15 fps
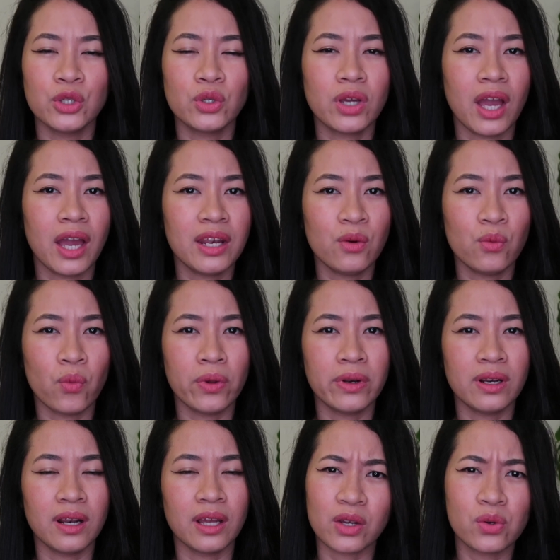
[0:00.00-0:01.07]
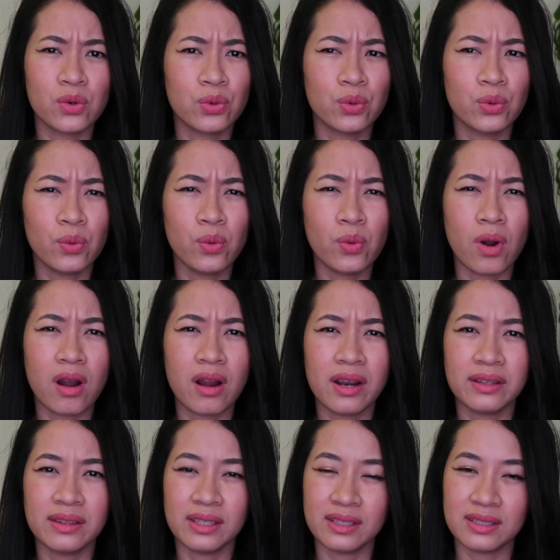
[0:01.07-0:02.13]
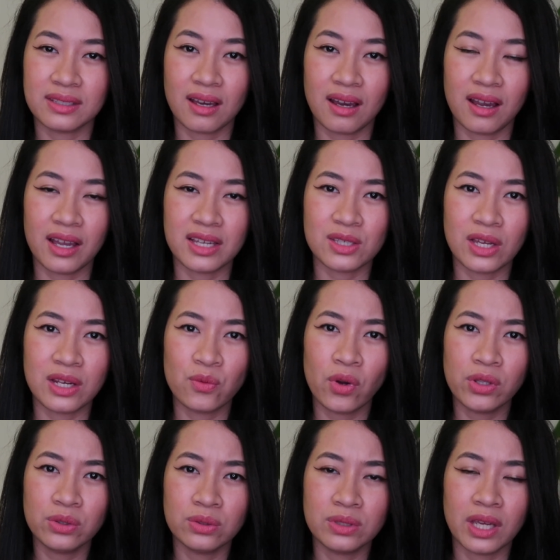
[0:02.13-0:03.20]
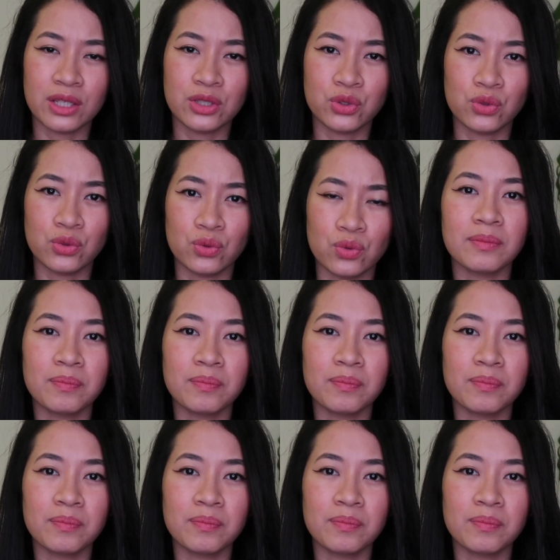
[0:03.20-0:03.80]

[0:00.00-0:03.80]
You kind of wonder, like, who are these guys and what do they do?